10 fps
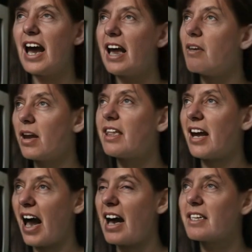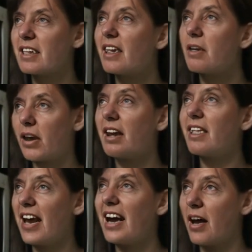And what do they ask? Where can
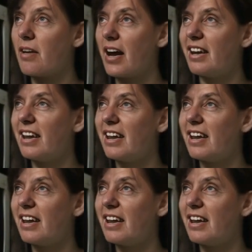they get one?